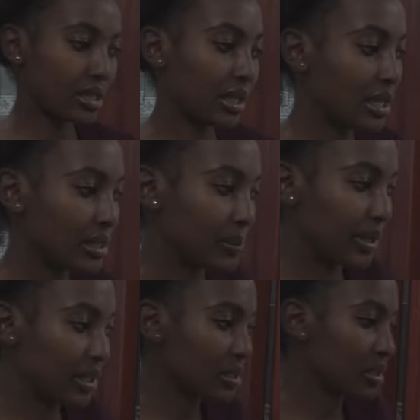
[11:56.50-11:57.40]
a nice
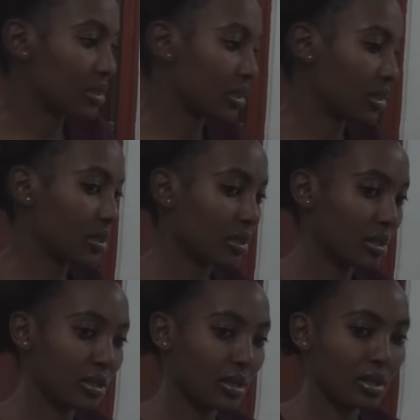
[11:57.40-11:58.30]
space.
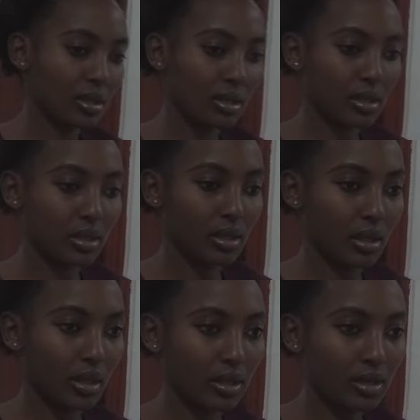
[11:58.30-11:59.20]

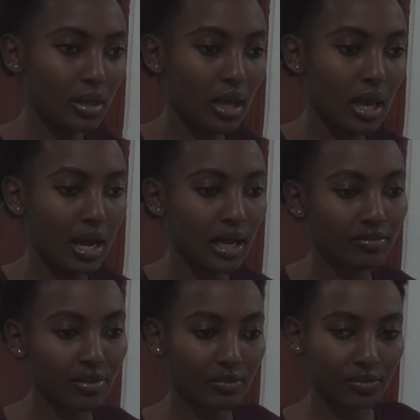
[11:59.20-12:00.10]
Yeah. Love
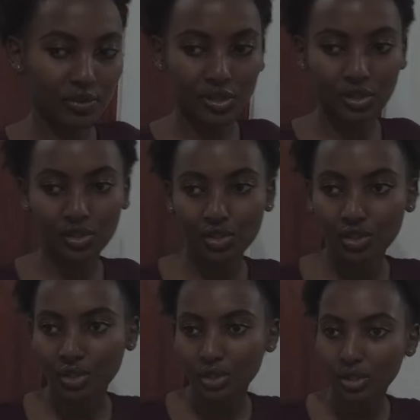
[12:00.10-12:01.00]
the
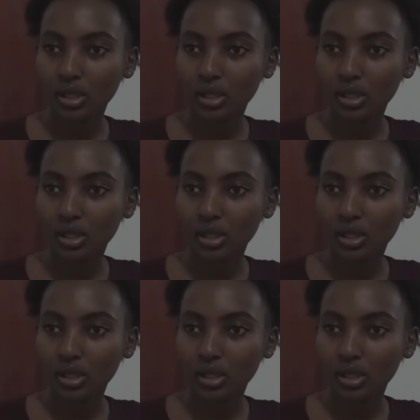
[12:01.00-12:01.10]
fridge.